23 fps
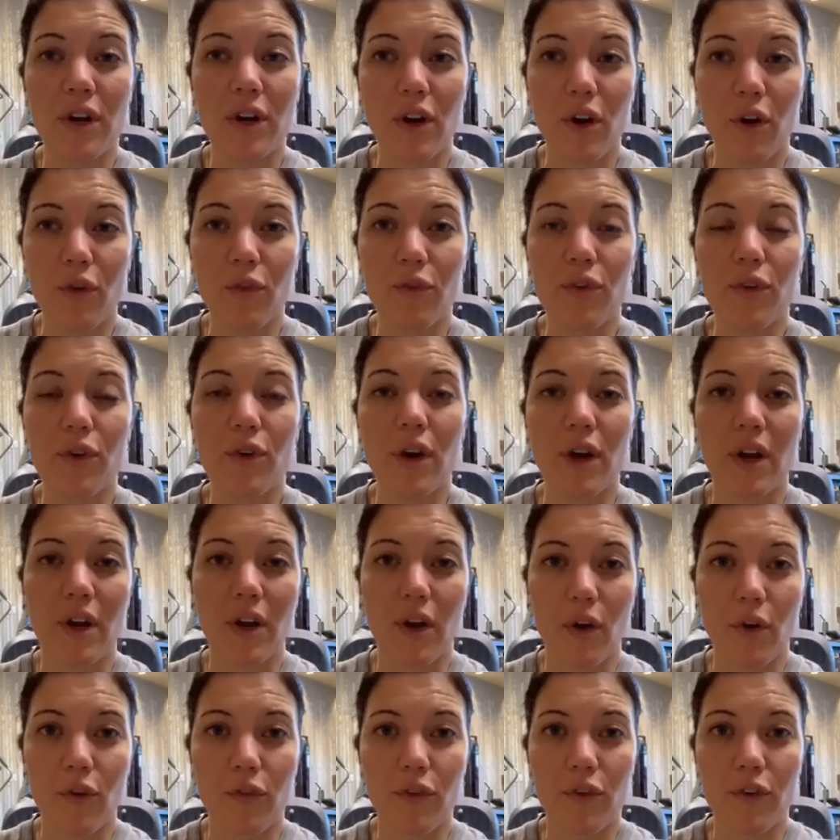and over and
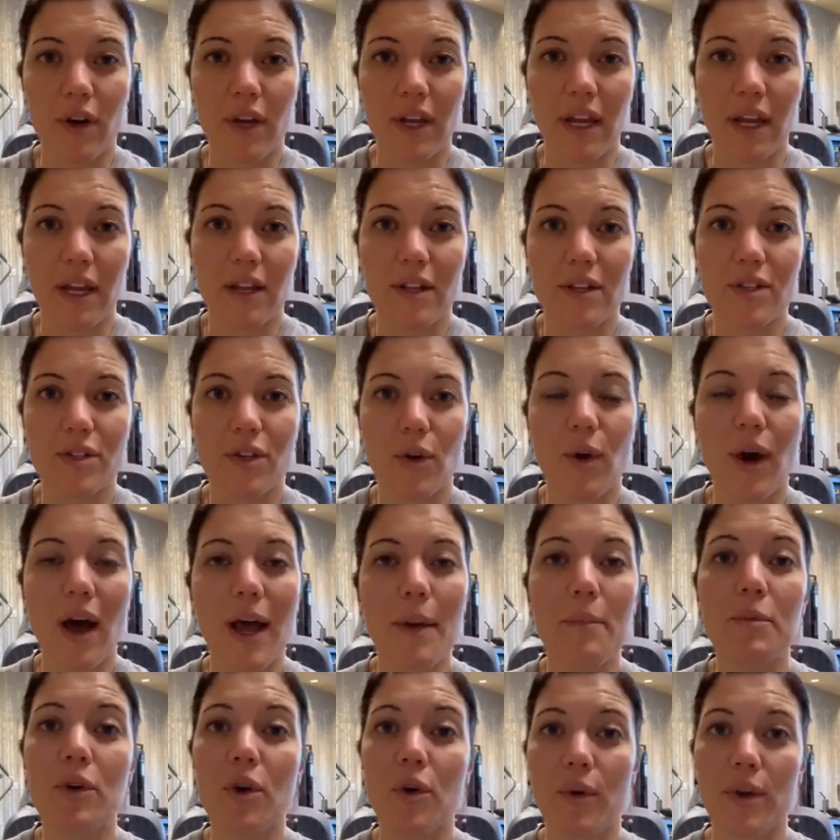over again. So
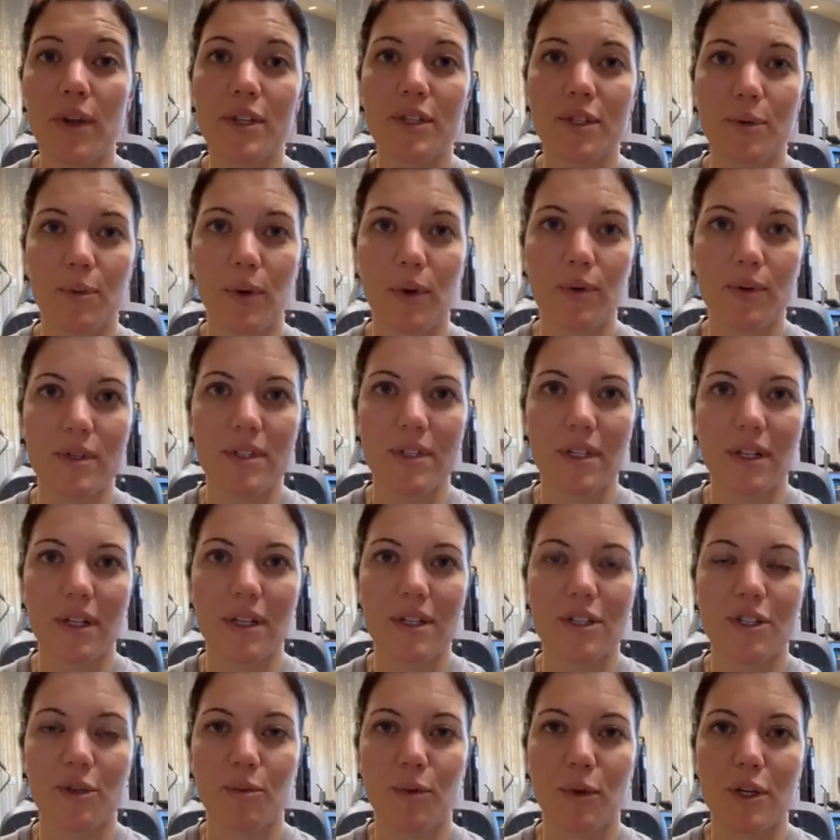I'm going to post the
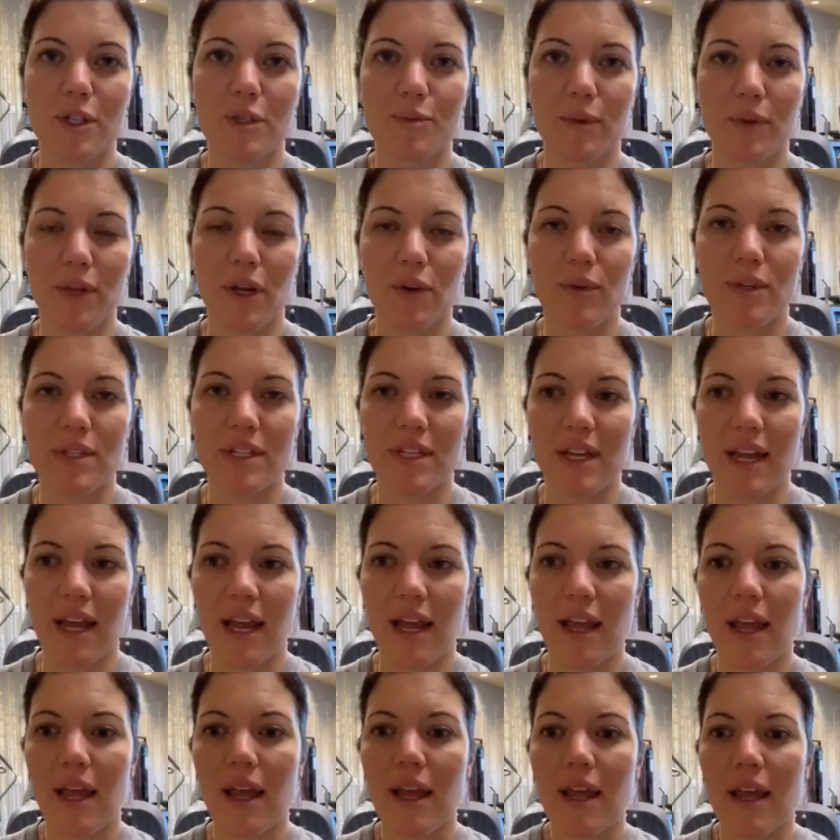list of books below
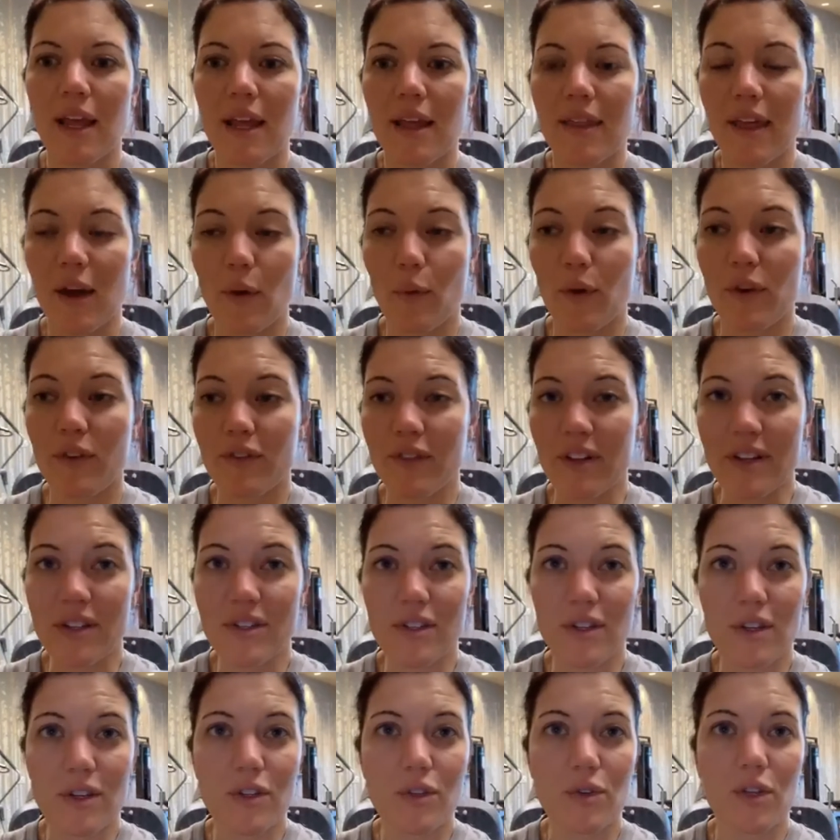today that we've
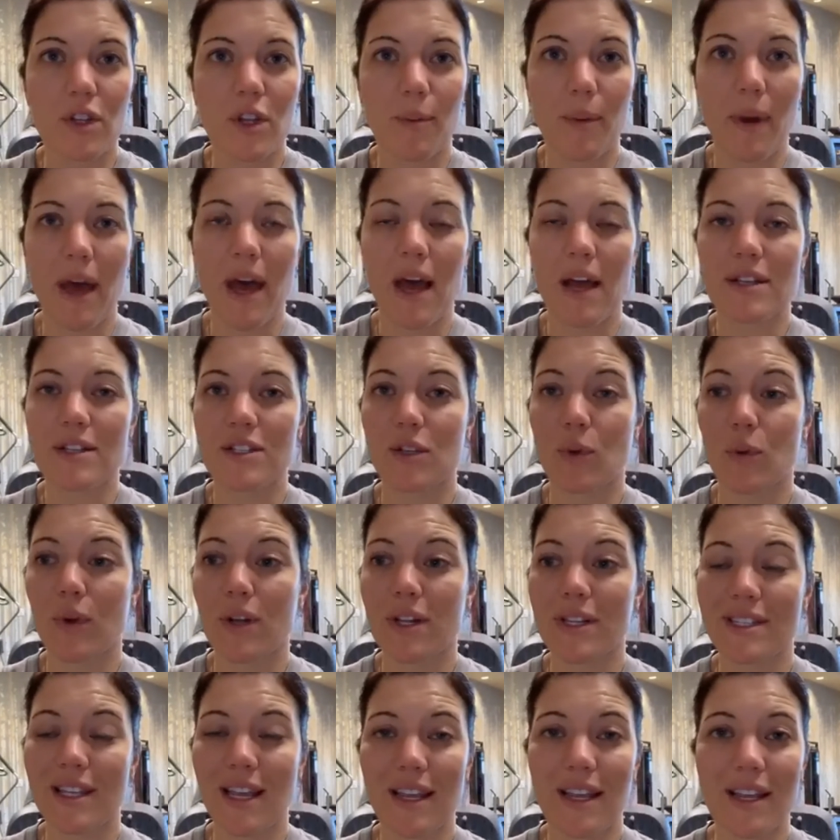listened to in the past, the
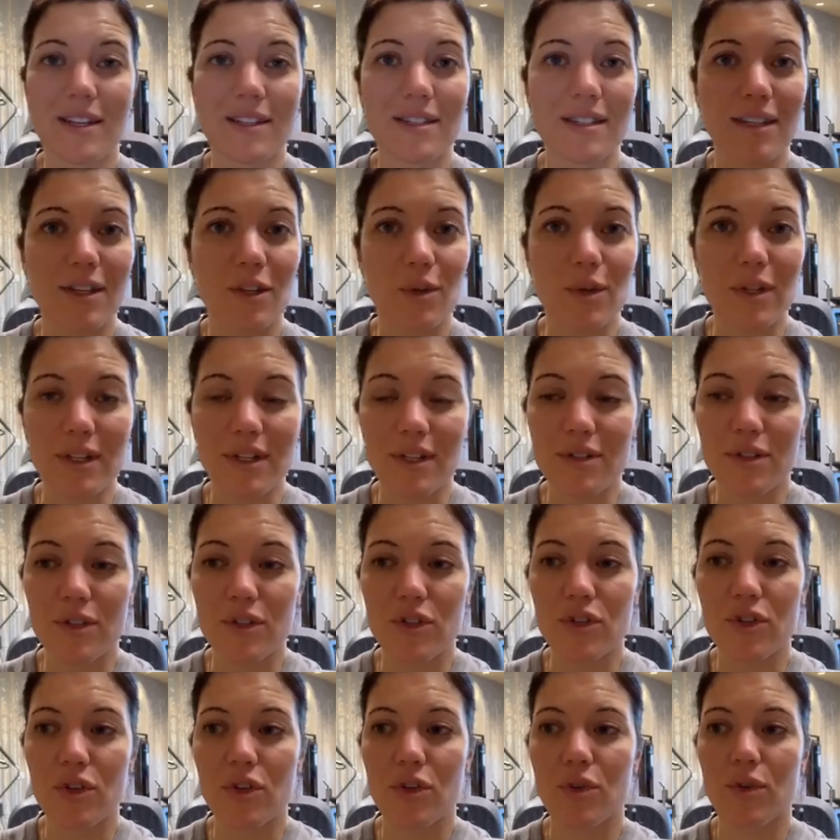ones that I continue to
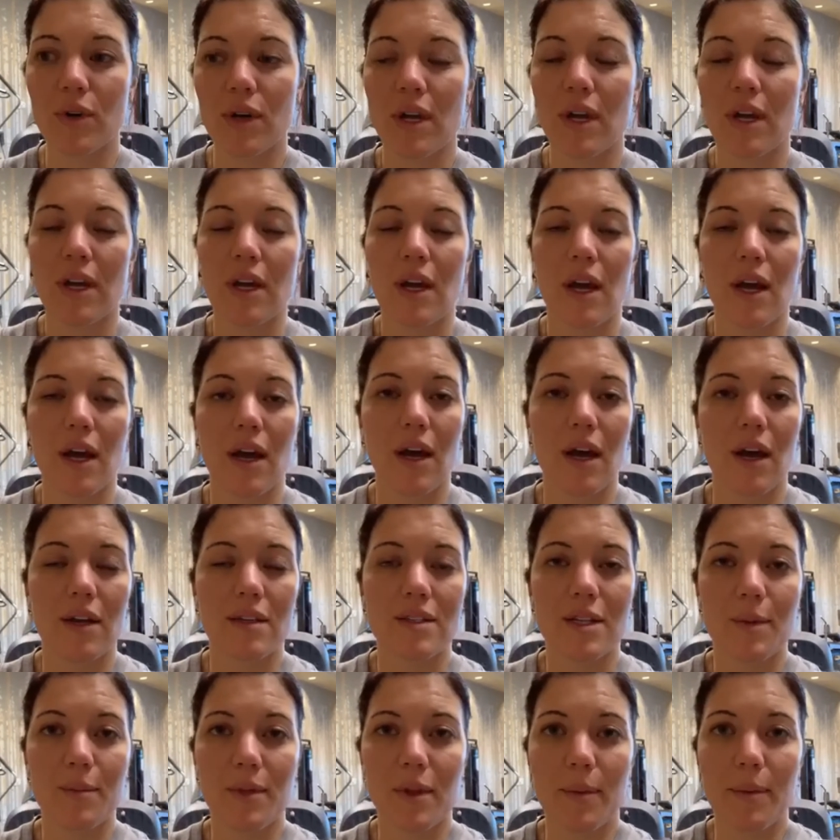listen to,
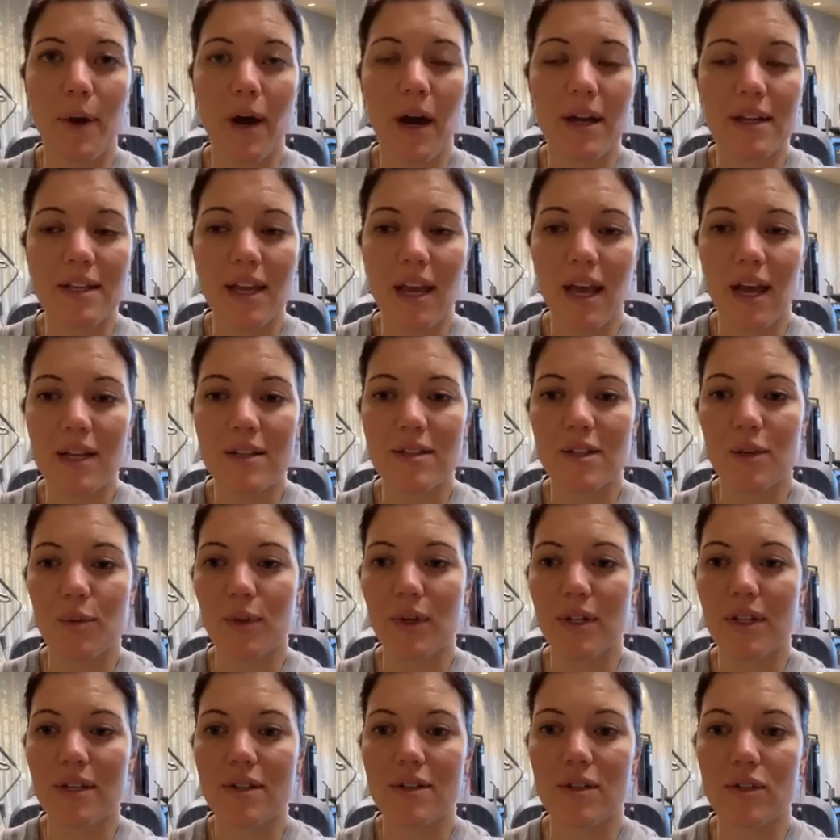some of the podcasts that
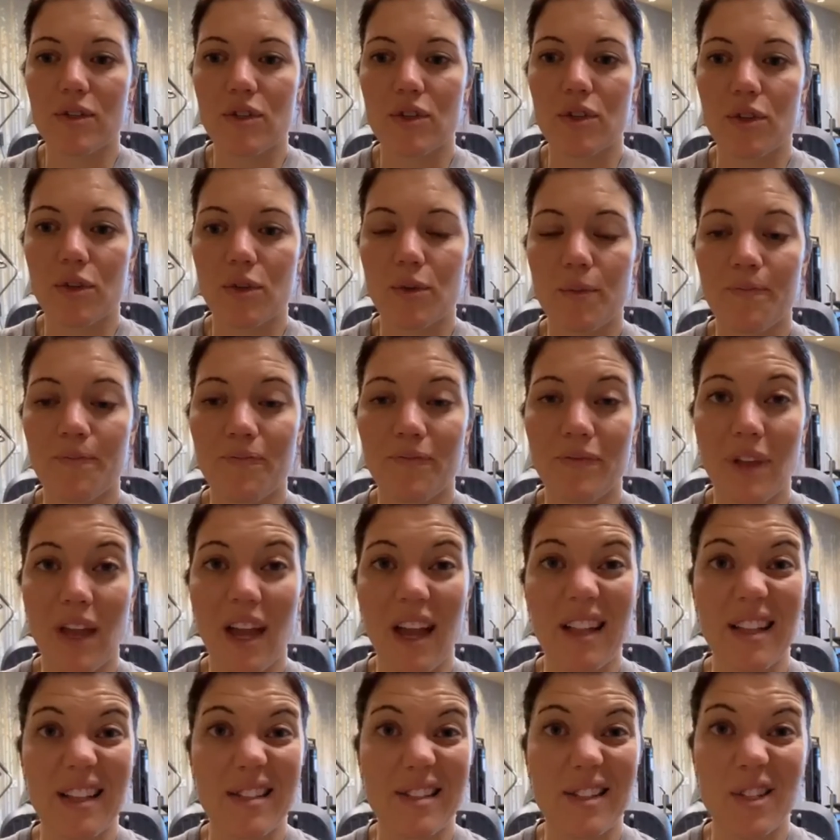we listen to.
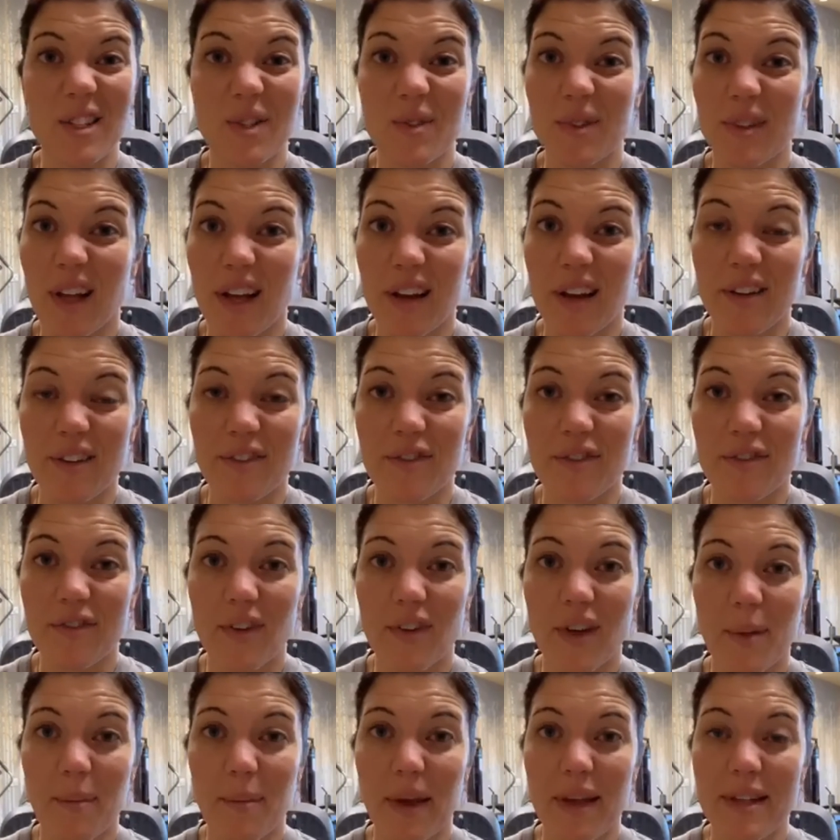I listen to a lot of
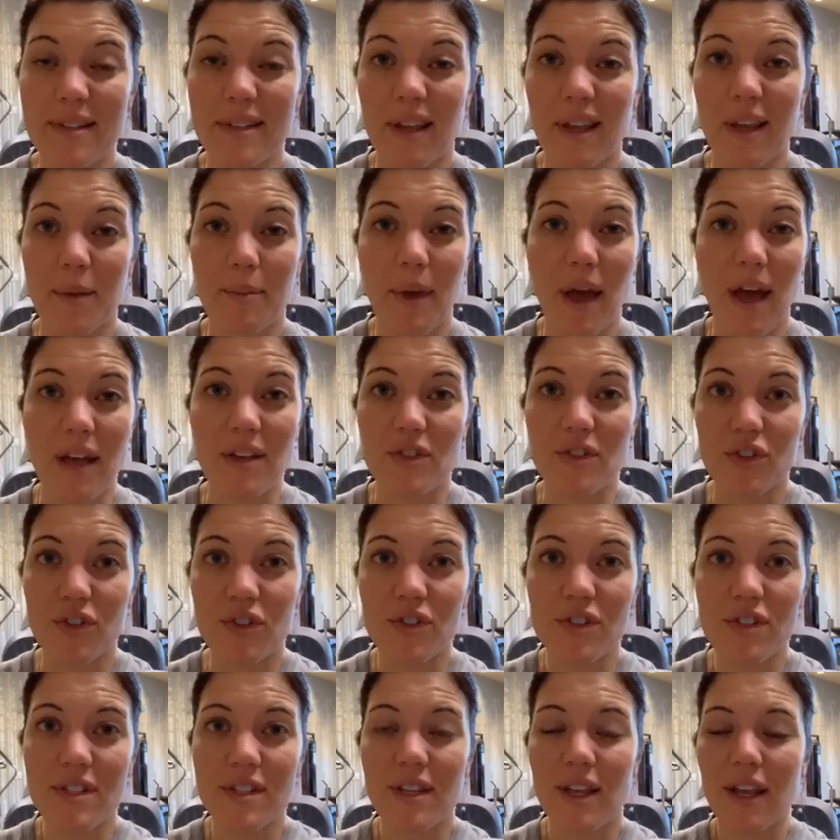amazing
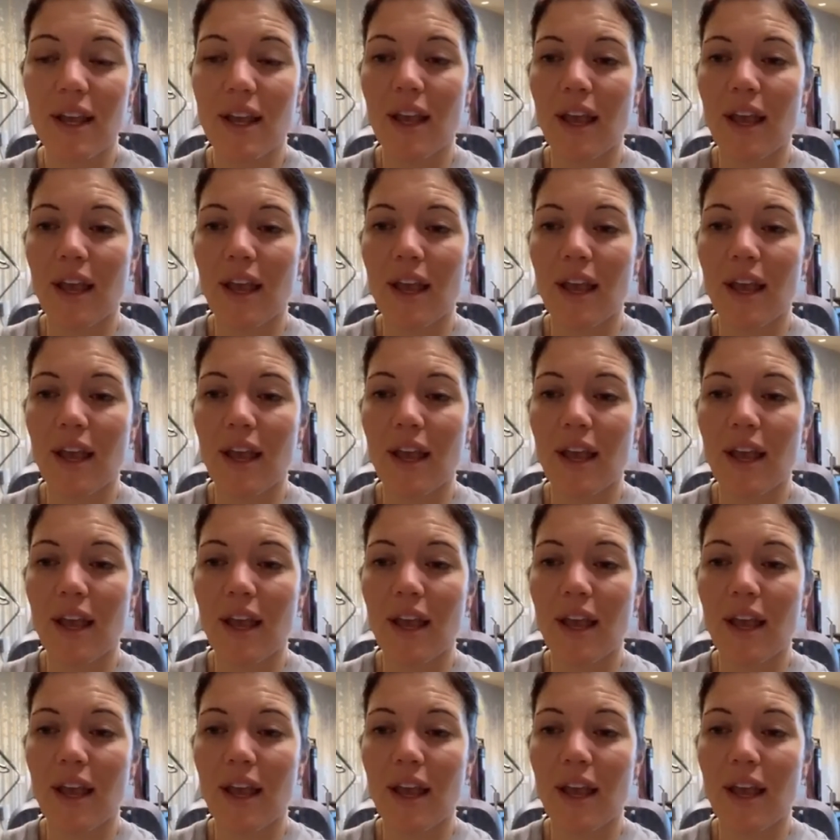pastors.